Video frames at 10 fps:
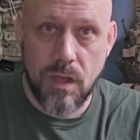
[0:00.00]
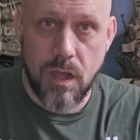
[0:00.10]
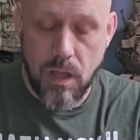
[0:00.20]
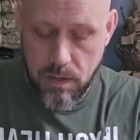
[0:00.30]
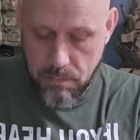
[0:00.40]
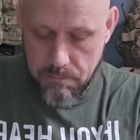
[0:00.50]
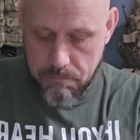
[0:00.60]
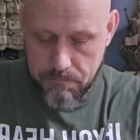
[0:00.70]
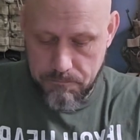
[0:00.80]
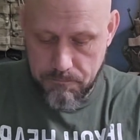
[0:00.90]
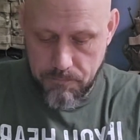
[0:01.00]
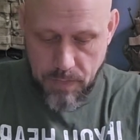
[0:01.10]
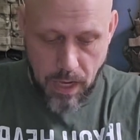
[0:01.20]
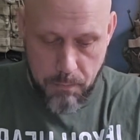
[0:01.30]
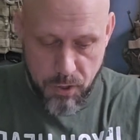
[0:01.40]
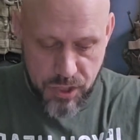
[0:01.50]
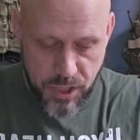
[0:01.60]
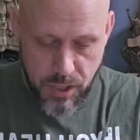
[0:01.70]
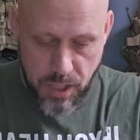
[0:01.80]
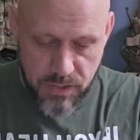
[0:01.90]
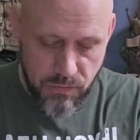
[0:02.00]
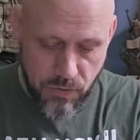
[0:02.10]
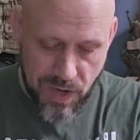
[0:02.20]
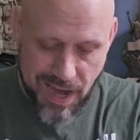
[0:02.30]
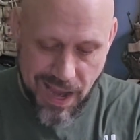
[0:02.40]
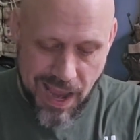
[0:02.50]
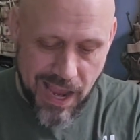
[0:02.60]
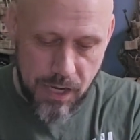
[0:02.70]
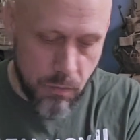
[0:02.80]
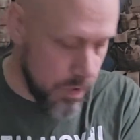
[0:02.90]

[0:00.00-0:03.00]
I appreciate you guys for hanging